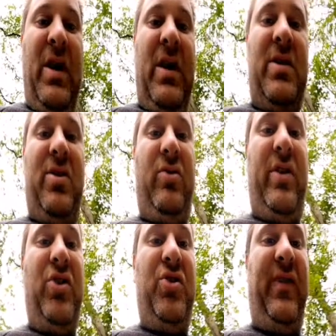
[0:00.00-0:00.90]
This is the
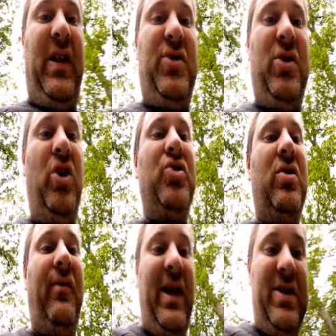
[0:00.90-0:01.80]
credentials fallacy, a logical
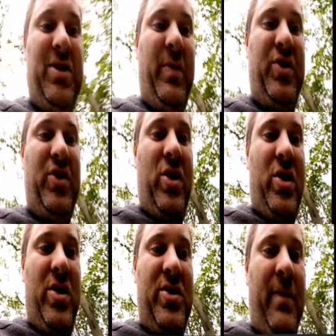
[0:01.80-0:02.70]
fallacy which
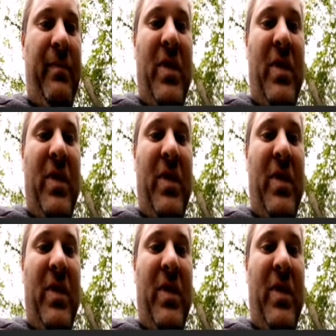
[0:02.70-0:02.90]
occurs